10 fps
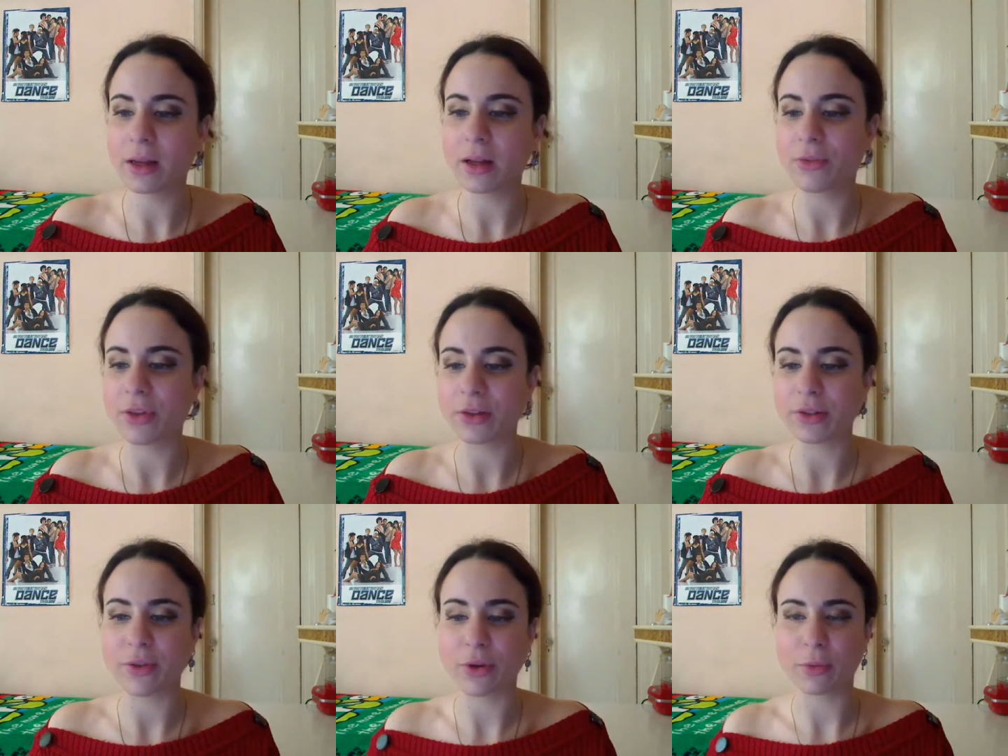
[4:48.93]
for those
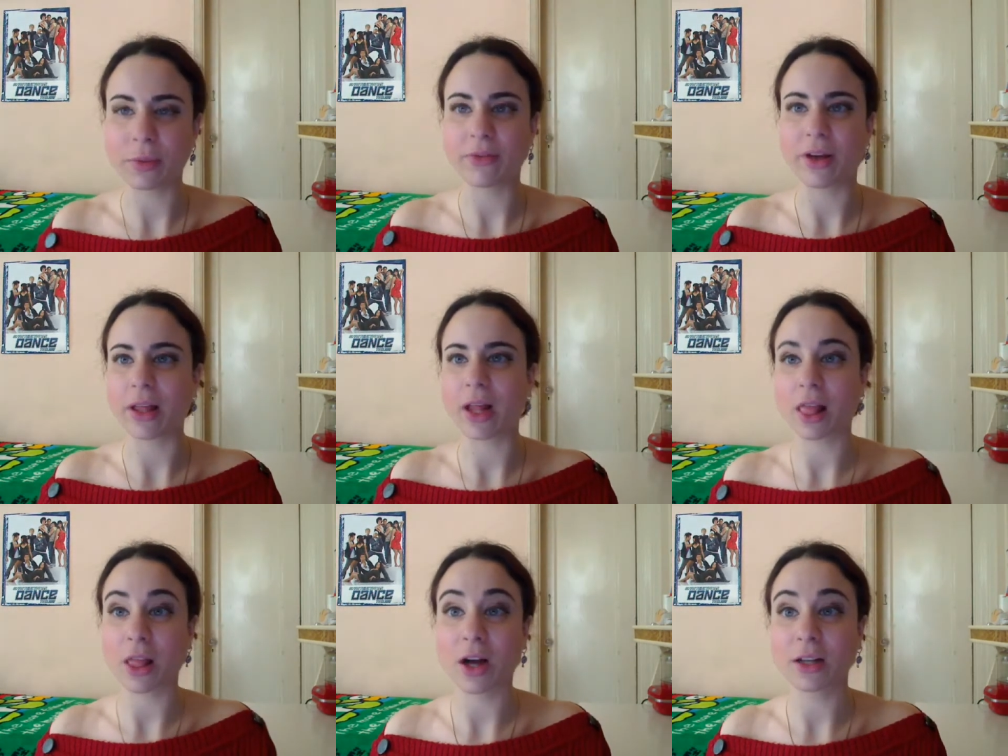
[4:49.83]
of you who have been following
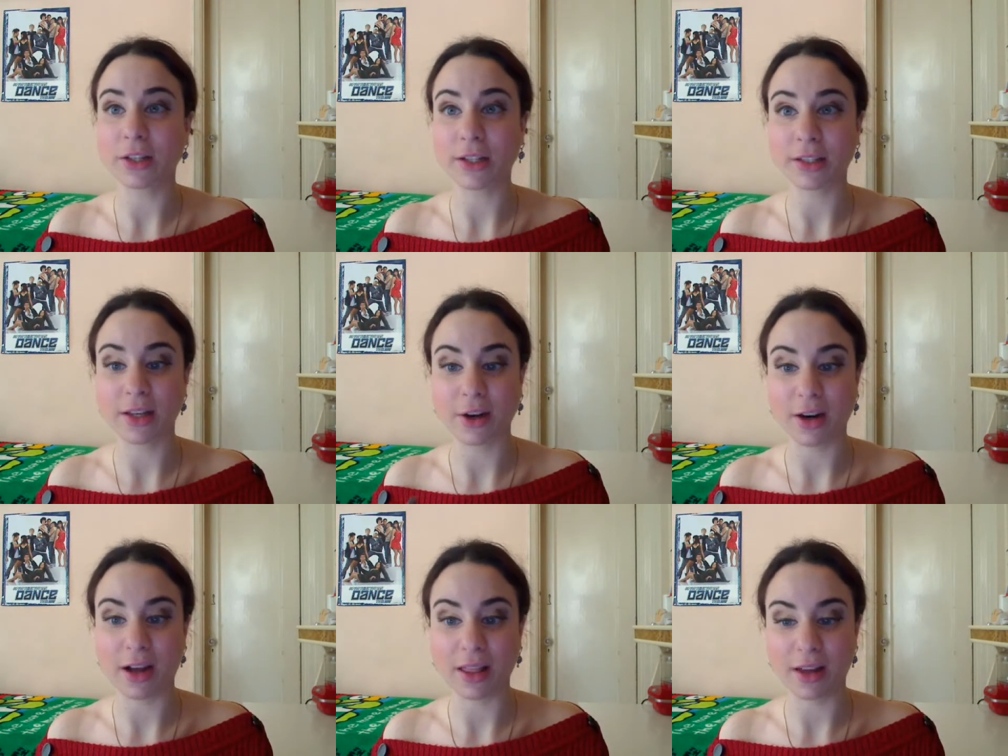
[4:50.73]
along, just did our
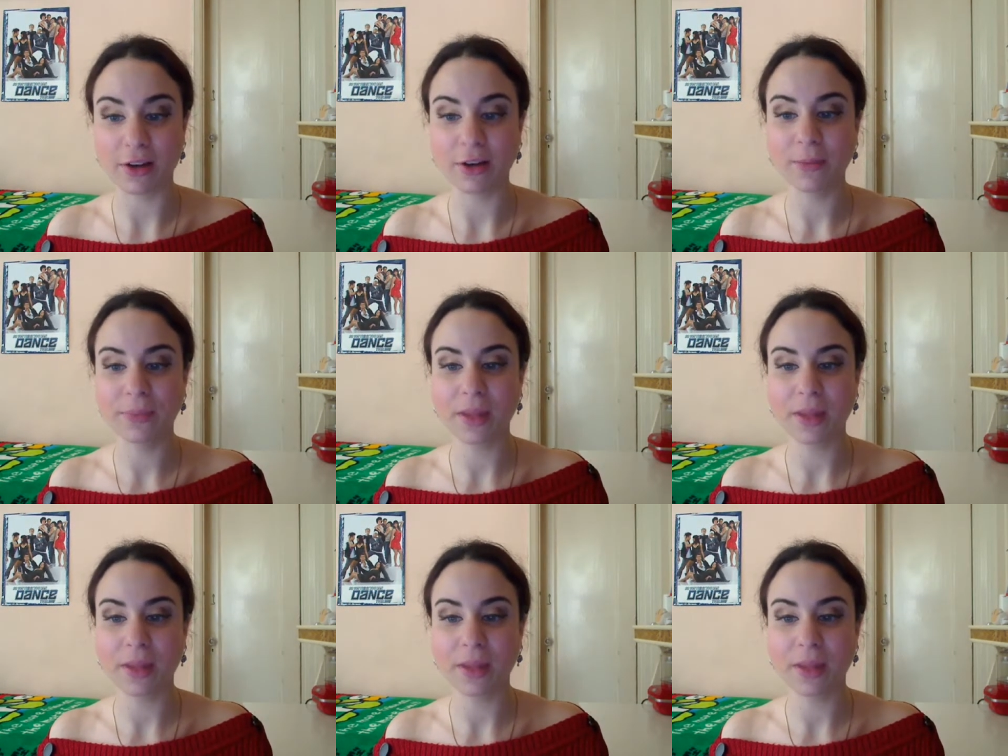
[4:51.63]
eyeliner,